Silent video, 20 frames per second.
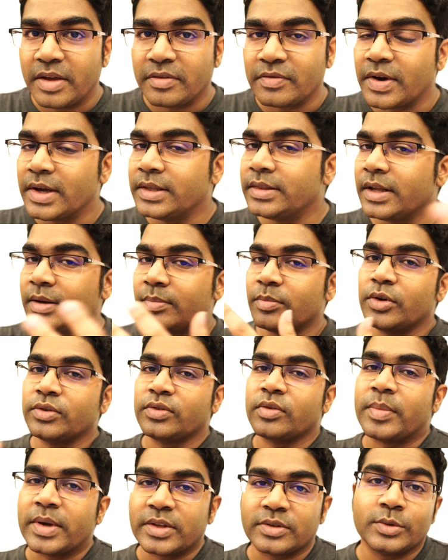I find that
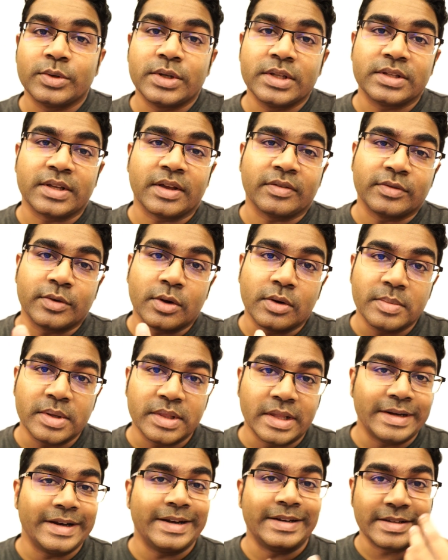most of my students have told
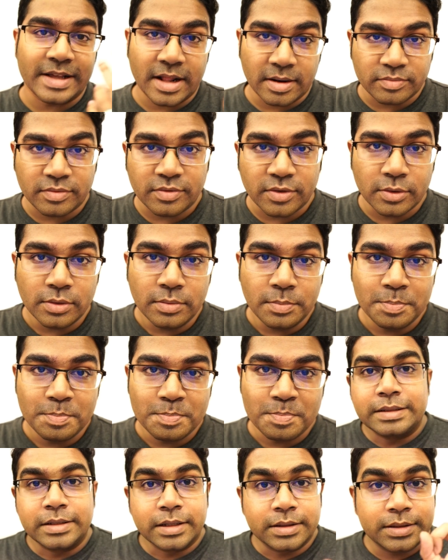me that it's helpful.
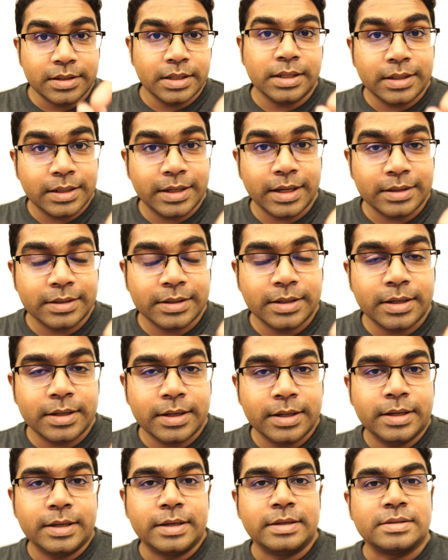The third
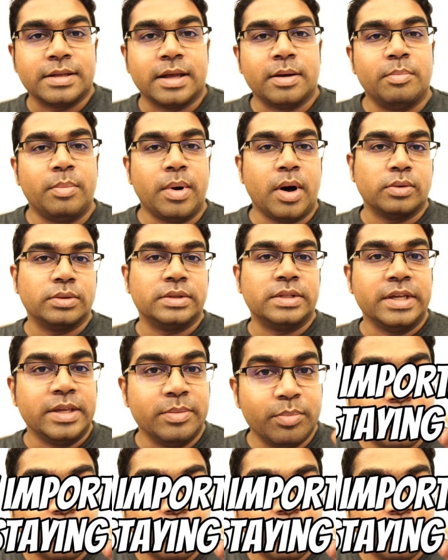category is about the